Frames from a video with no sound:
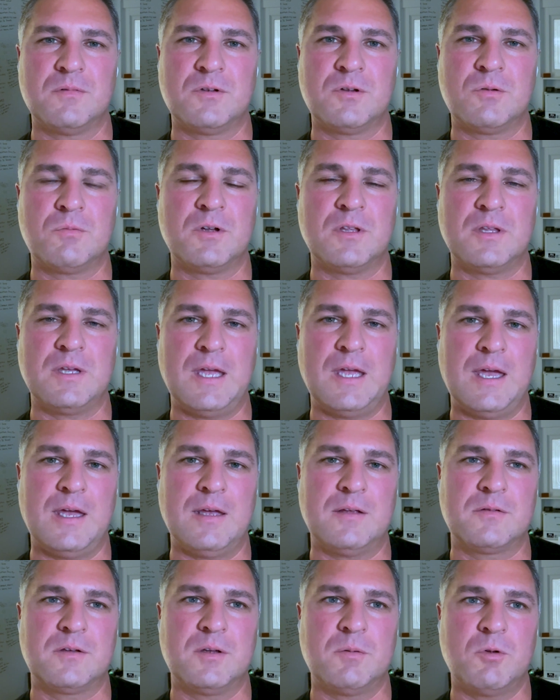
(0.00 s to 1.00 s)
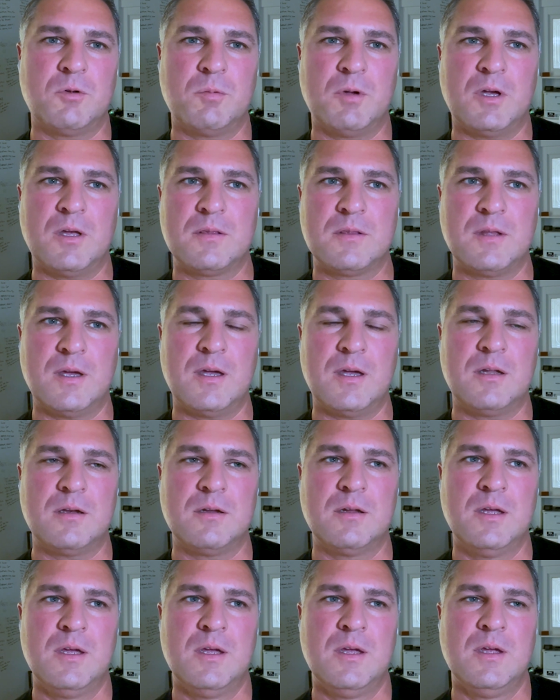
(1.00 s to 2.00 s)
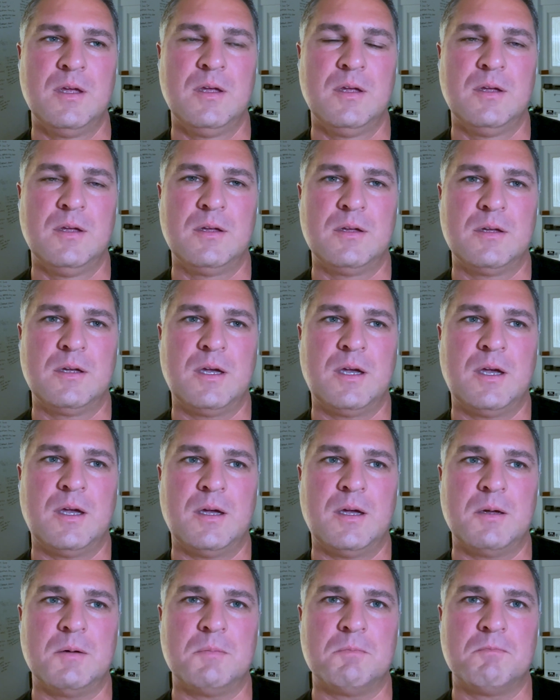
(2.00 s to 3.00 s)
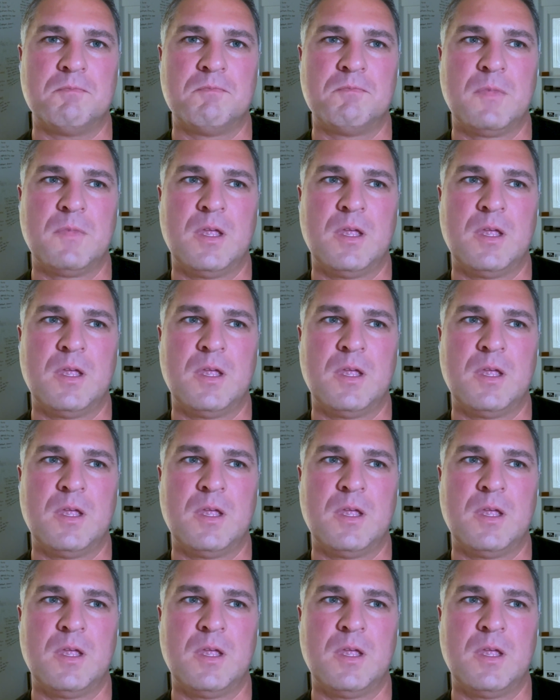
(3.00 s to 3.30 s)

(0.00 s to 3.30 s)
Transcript: really ask him about that. Um,